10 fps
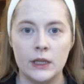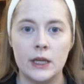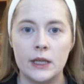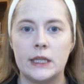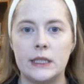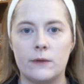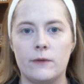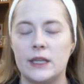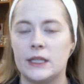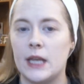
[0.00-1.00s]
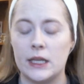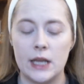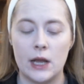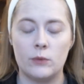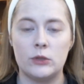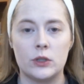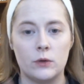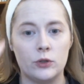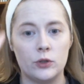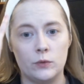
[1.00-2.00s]
That's the face set. Now I'm just going
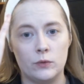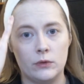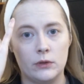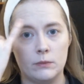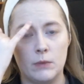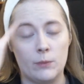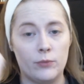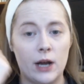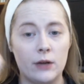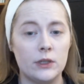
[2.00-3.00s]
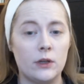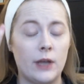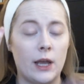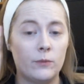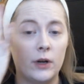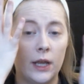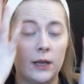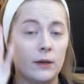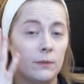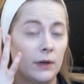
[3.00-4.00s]
to my brows off camera
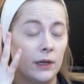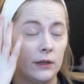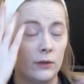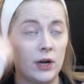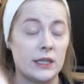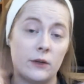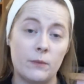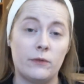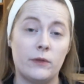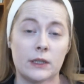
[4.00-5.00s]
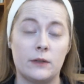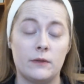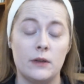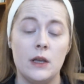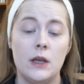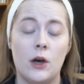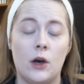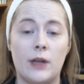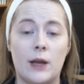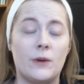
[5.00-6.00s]
and the right side of my face off
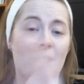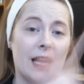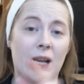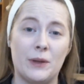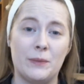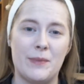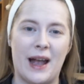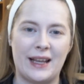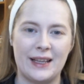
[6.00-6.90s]
camera, and then I will be back.